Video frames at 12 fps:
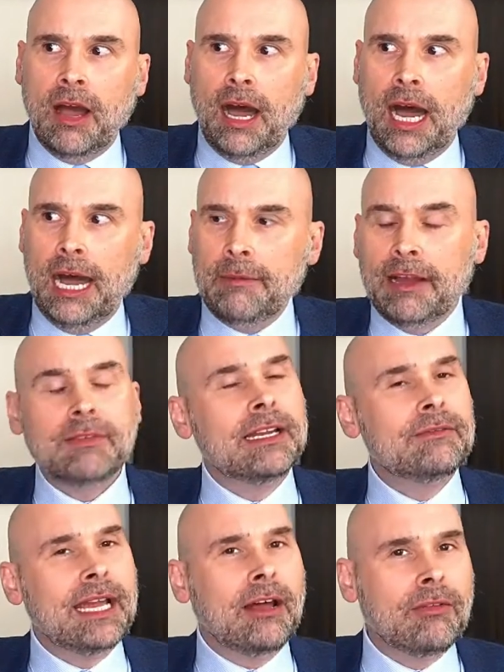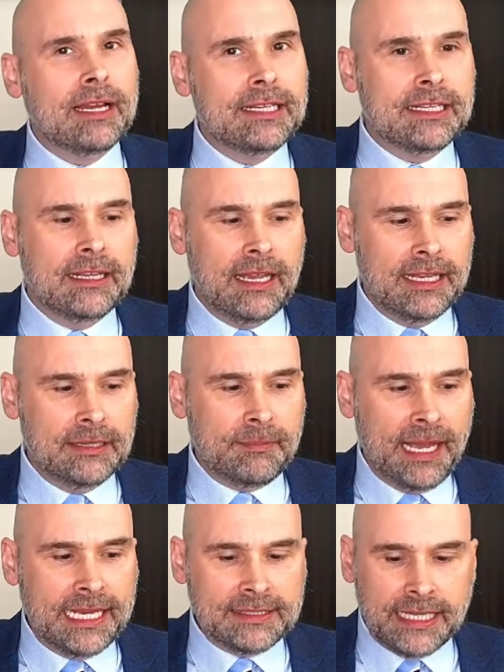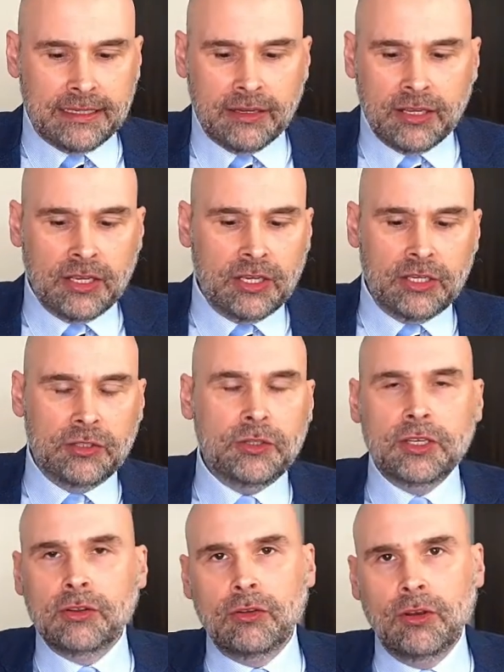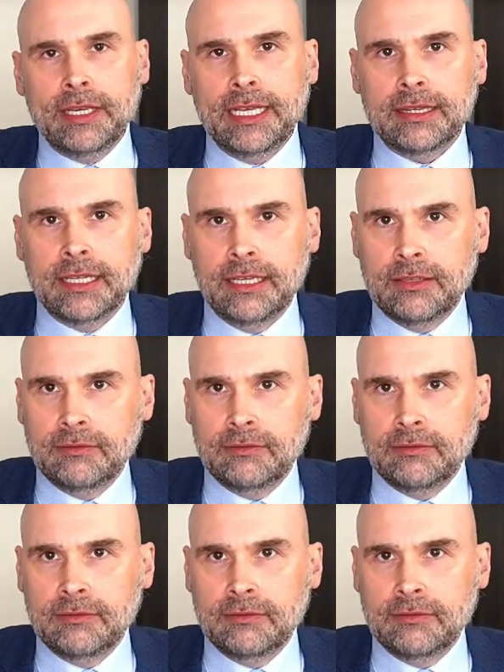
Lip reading: I've kind of outlined in the past that you can look at the